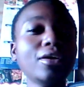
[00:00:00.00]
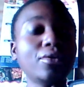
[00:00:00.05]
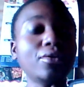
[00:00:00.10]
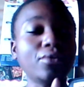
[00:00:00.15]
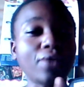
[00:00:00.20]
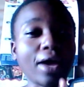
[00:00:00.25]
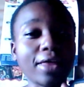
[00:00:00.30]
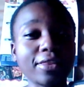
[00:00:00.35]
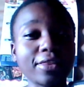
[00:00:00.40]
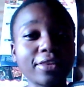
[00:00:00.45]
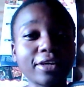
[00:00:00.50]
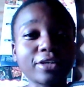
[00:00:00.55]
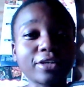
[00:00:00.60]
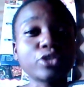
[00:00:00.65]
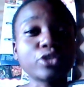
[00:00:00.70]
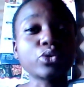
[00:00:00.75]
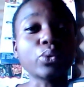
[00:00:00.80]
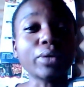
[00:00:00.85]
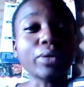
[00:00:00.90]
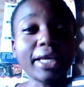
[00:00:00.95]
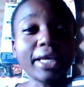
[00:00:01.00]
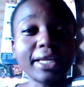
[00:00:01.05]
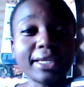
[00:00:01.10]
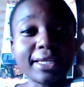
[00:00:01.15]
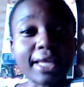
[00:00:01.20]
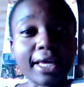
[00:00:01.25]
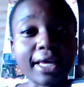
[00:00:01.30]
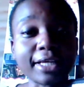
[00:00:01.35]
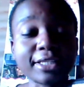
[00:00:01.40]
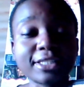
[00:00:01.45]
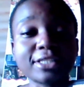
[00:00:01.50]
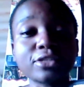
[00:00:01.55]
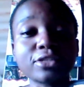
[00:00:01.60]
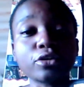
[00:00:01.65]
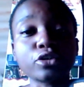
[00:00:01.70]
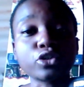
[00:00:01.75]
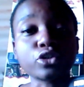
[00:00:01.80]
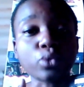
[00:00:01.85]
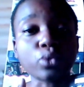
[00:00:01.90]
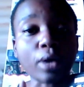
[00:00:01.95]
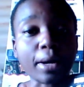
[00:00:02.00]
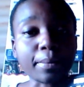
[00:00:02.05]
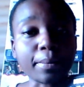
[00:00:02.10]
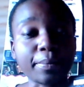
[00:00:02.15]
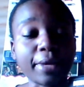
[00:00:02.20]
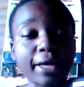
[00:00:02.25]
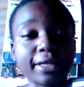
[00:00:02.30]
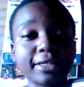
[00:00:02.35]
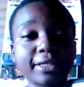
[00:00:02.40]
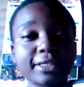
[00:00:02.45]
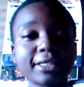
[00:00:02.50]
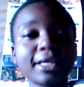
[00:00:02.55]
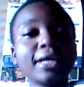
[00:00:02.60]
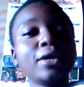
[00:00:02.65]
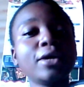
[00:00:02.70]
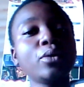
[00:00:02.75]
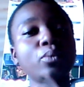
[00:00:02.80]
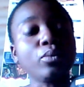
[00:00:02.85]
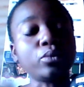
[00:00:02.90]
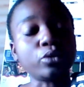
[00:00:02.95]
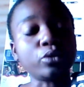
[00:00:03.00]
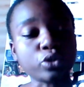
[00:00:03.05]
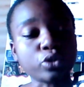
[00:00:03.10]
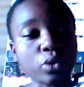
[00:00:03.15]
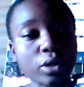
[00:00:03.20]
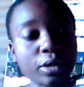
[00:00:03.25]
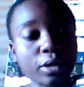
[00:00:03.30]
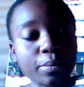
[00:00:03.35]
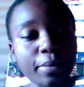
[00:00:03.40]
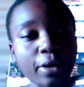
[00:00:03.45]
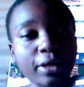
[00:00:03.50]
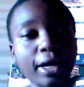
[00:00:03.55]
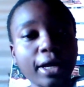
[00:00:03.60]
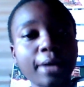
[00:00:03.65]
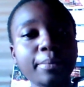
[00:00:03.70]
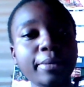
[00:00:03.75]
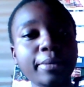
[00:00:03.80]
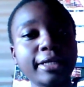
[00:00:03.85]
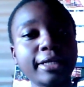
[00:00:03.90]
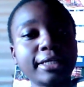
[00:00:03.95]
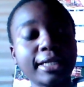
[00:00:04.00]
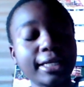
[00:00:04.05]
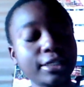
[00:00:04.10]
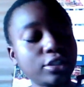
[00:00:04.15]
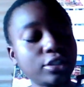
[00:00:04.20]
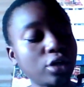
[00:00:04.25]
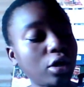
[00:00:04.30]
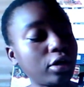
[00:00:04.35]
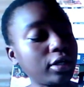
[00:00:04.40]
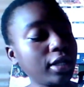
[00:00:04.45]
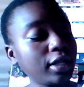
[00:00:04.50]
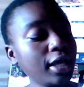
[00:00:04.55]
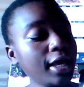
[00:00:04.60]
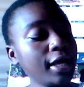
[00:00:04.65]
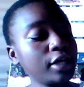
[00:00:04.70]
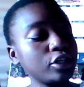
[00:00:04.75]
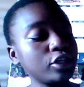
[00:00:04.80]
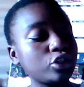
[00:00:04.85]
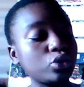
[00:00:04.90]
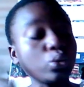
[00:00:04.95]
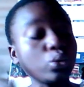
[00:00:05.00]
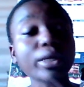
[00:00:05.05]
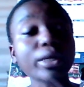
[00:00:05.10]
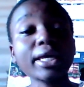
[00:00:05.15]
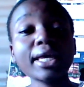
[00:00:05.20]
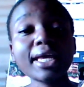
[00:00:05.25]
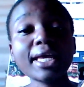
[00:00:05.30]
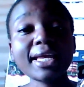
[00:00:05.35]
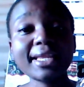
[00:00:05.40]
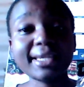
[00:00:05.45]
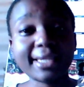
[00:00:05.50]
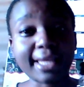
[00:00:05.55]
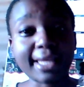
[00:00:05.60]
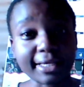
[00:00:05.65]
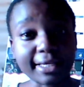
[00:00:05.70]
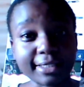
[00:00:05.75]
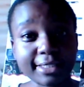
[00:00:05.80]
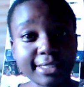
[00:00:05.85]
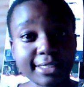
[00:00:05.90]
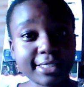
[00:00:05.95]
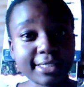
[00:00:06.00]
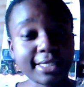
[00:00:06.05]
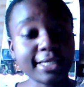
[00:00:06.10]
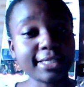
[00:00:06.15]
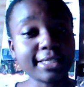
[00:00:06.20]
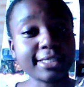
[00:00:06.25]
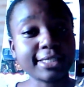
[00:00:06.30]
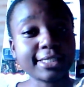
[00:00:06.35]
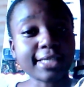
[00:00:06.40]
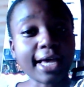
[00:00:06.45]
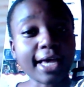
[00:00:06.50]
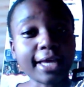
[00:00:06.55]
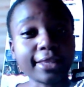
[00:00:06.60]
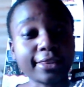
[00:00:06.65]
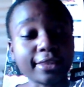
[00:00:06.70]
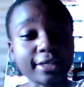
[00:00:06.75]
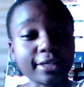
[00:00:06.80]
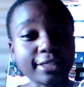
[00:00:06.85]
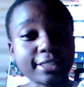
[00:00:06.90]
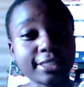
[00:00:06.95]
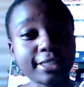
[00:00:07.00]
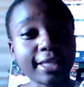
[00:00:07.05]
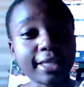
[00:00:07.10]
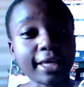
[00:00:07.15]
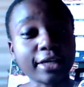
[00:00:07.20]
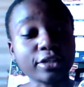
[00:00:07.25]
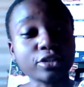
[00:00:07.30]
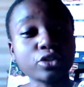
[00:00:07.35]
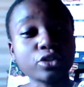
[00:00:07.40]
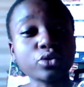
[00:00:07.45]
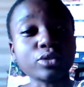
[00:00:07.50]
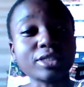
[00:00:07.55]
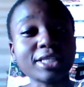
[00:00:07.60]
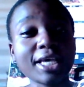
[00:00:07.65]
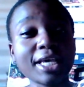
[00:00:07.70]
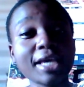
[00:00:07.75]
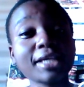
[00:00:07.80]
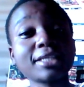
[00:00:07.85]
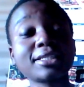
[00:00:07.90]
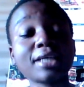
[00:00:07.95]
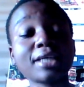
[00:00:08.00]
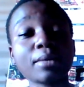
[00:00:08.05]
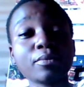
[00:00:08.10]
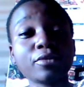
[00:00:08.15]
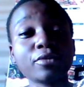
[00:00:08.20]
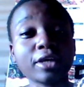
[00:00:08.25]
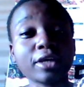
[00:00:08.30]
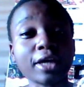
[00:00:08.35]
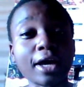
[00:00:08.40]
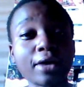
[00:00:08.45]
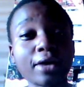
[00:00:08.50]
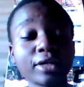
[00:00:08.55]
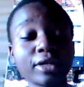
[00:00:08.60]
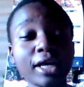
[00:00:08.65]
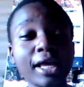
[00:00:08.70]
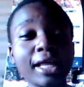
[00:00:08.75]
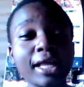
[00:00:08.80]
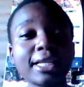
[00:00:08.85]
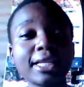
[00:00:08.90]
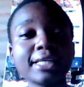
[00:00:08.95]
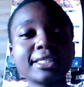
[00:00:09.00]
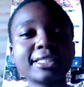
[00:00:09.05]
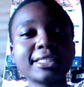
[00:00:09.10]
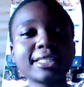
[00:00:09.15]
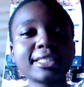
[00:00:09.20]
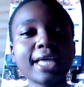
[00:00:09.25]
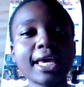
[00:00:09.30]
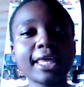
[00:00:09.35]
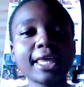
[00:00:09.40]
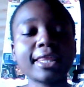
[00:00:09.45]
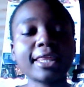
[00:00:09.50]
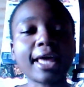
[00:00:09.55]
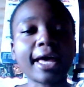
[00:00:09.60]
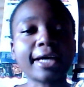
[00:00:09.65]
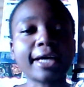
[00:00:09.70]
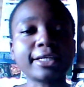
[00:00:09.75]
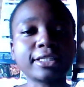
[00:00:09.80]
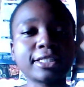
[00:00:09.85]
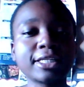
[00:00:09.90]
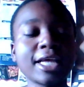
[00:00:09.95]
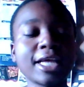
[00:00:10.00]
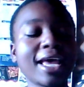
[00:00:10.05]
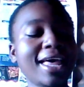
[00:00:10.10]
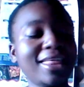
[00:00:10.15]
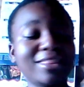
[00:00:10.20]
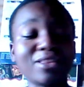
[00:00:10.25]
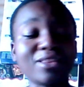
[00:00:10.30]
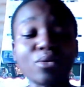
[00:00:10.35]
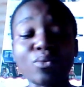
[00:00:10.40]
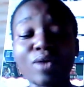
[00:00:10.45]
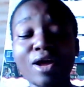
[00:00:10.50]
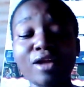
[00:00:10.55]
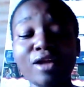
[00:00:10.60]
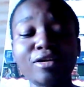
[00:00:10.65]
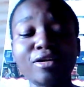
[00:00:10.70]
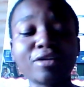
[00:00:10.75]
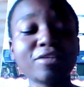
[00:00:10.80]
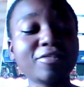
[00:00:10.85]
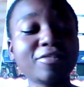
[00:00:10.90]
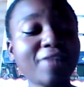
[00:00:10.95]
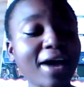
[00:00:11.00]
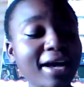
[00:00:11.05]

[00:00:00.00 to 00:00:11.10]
rather to index, not to append. We'll talk about append later on. To index inside this thing, to take something out. Let's say that there were a lot of